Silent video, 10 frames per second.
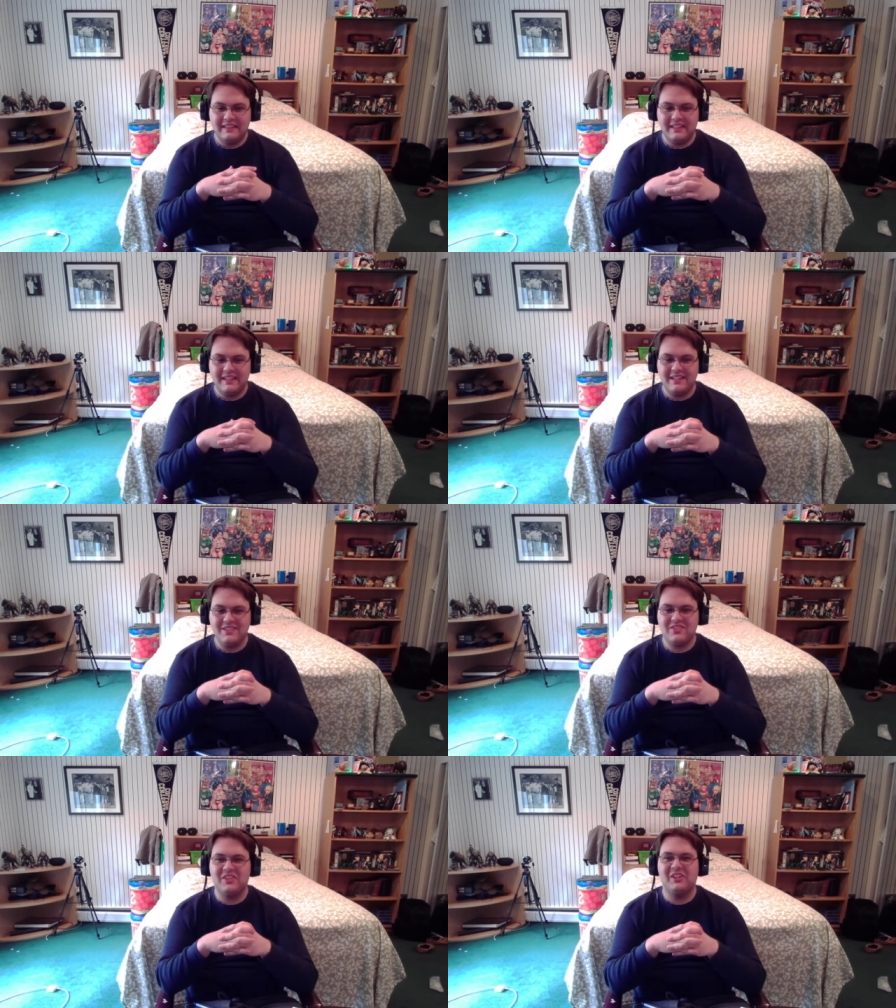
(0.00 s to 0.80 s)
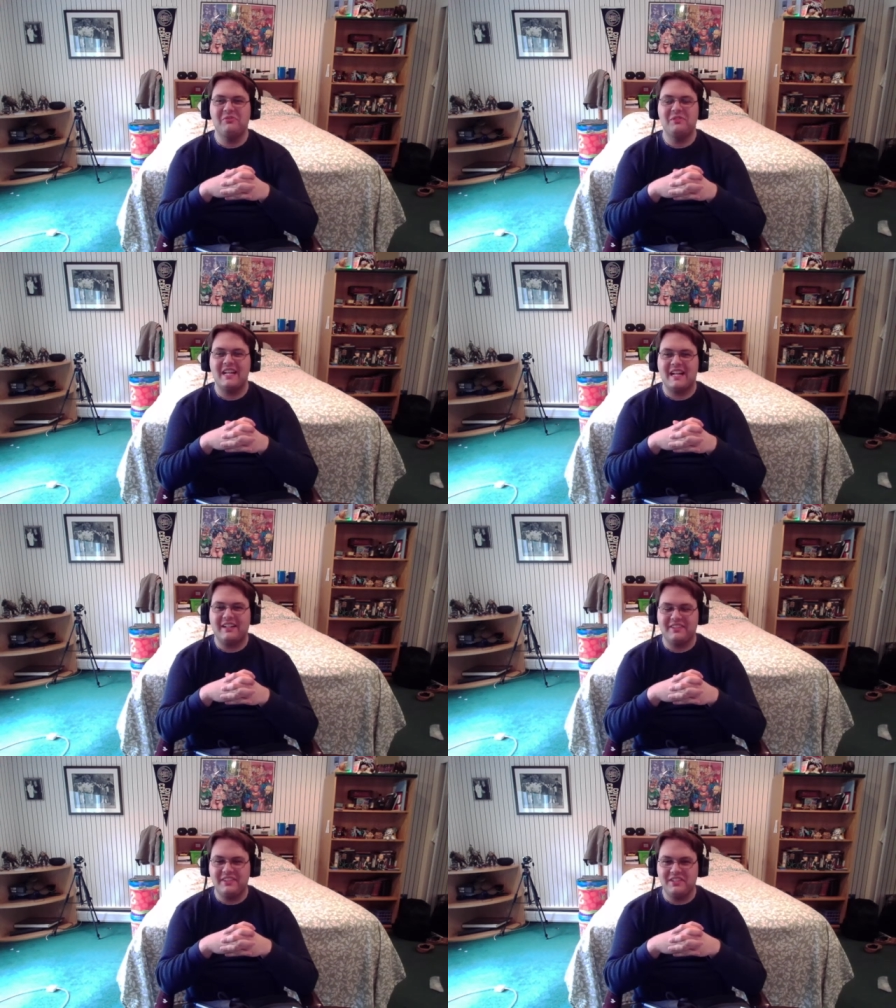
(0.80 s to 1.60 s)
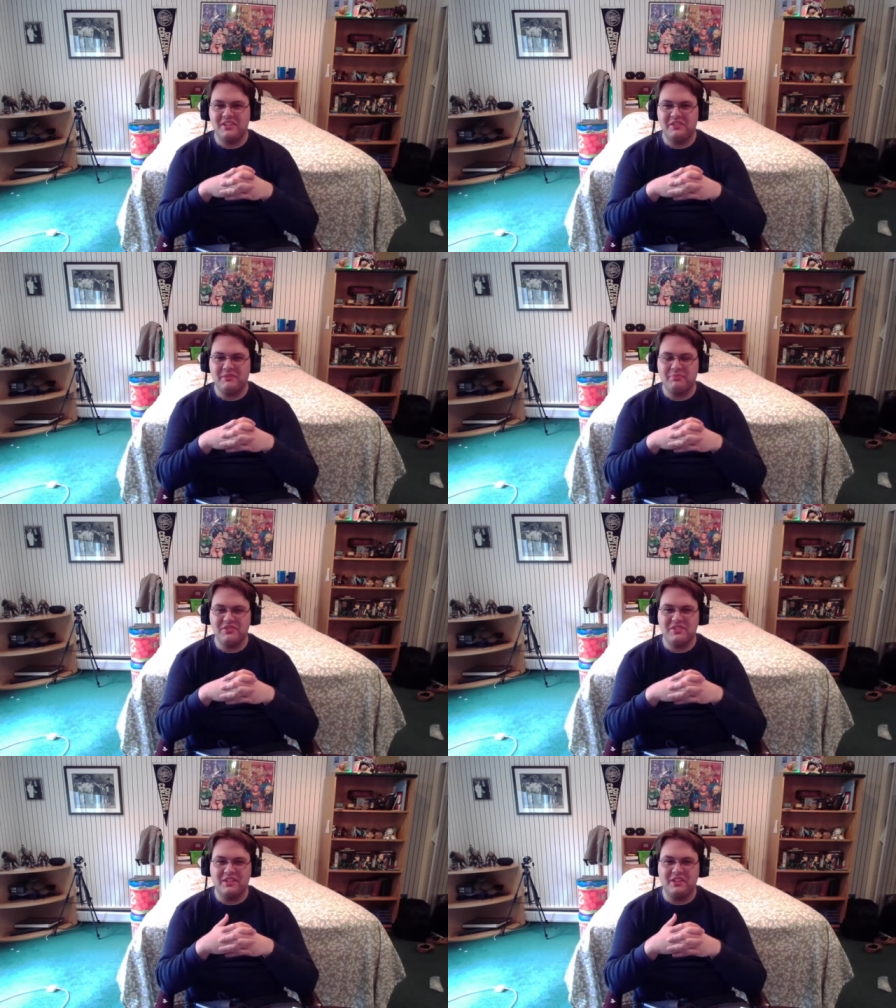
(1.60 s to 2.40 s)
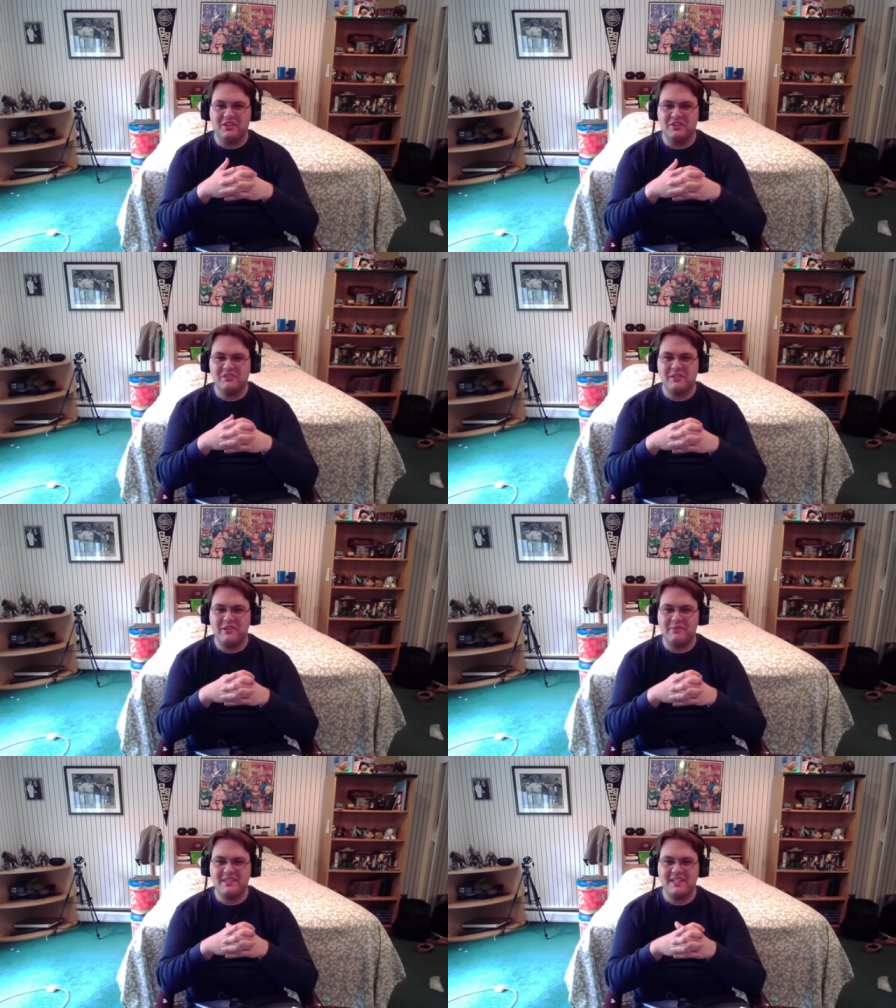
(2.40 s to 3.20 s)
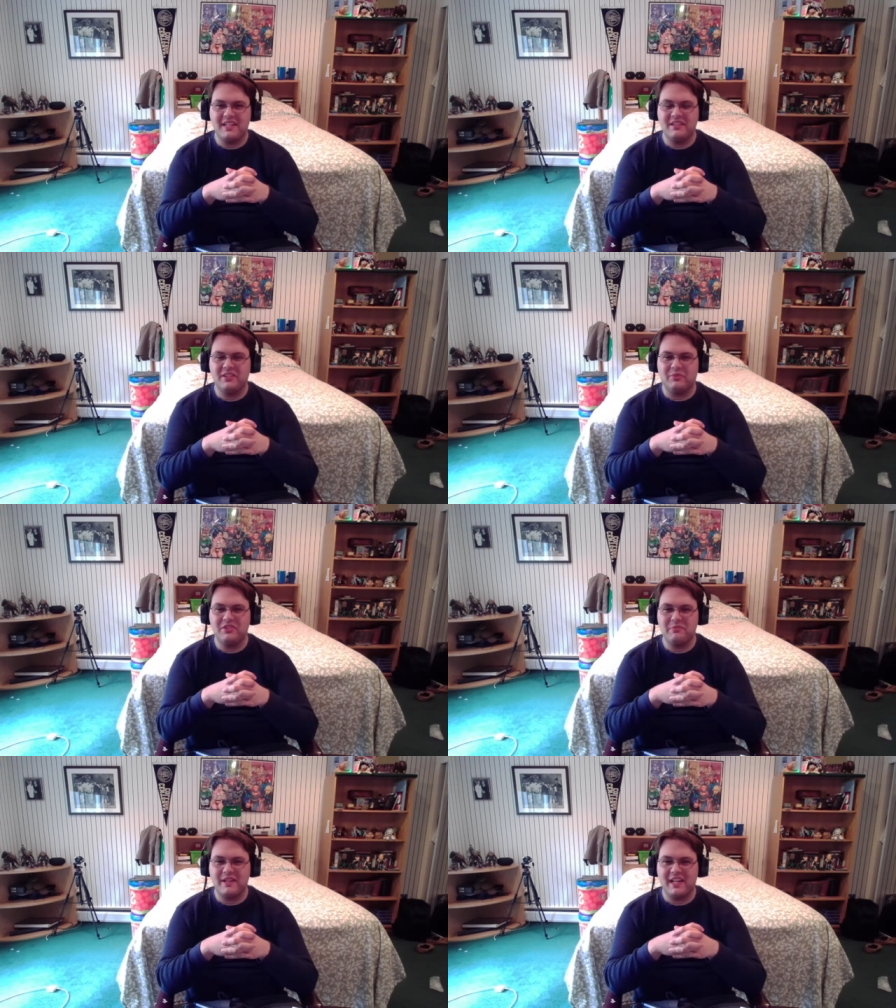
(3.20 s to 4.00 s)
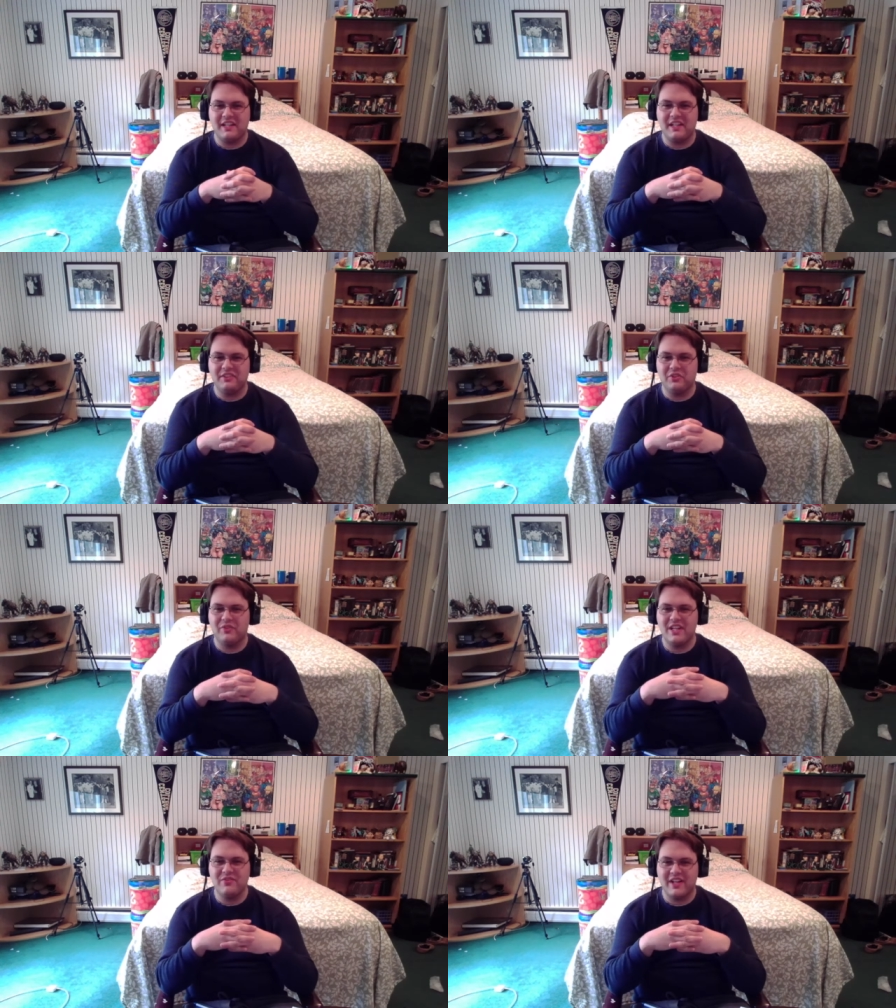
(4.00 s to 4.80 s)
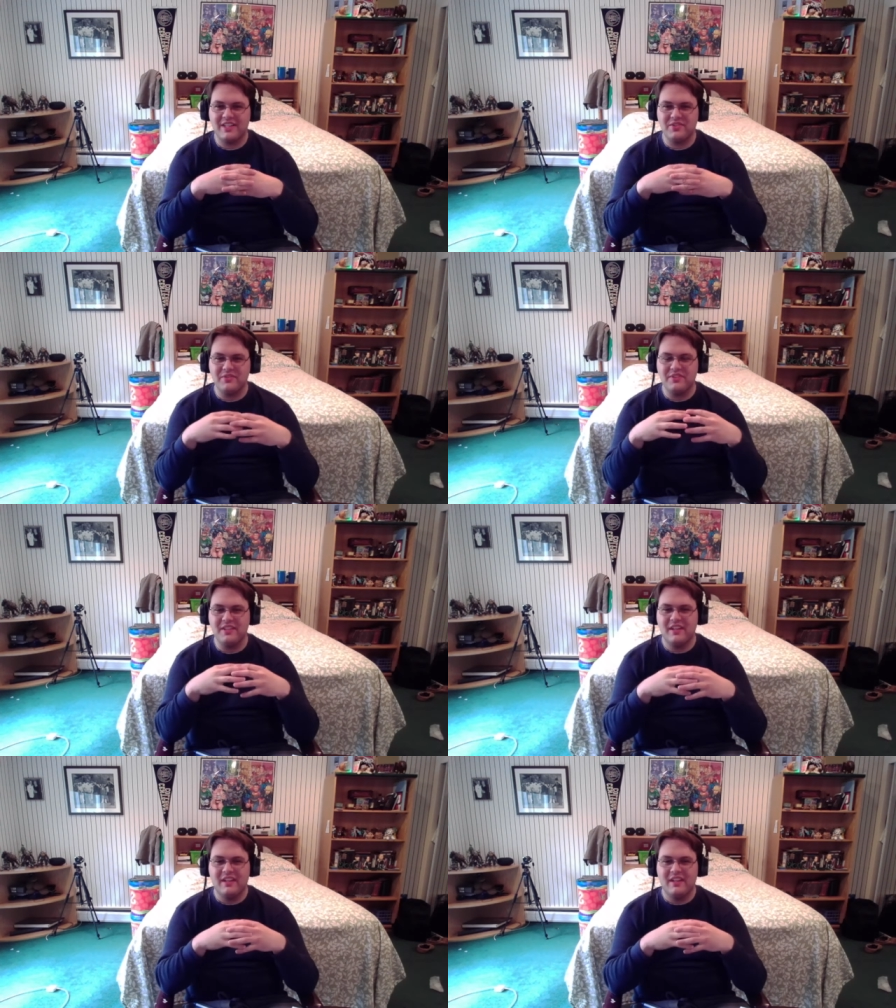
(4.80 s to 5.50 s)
And so, yeah, the person in the cloak that we've been seeing, the one who's been handing out the raid risers,